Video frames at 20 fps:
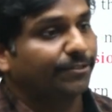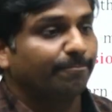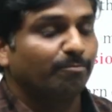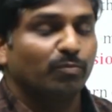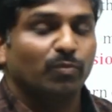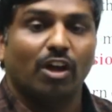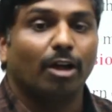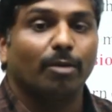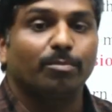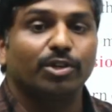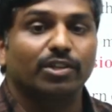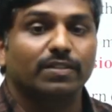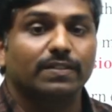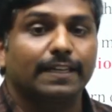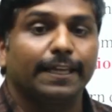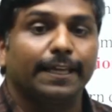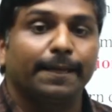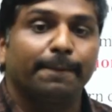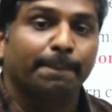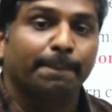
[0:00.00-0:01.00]
obviously
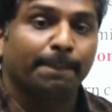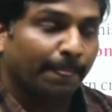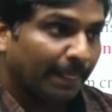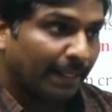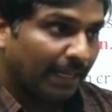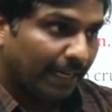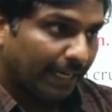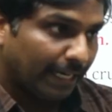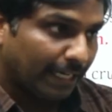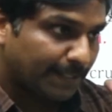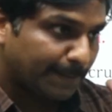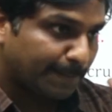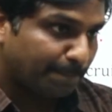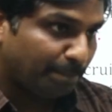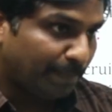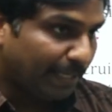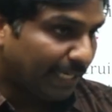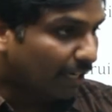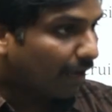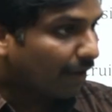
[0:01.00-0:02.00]
its
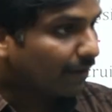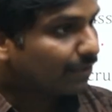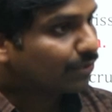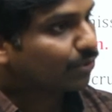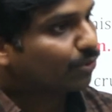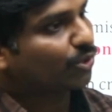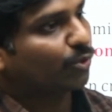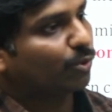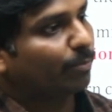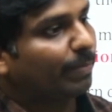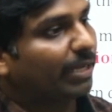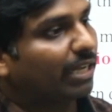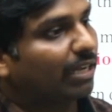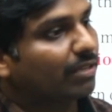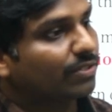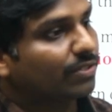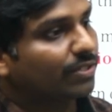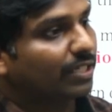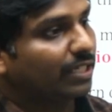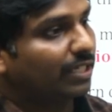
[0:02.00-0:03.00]
speed also should be
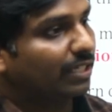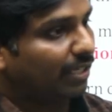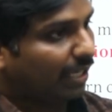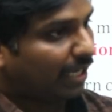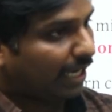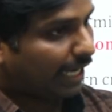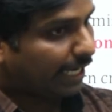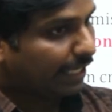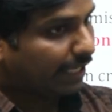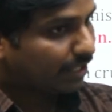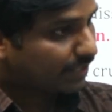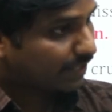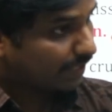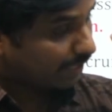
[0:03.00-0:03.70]
constant and its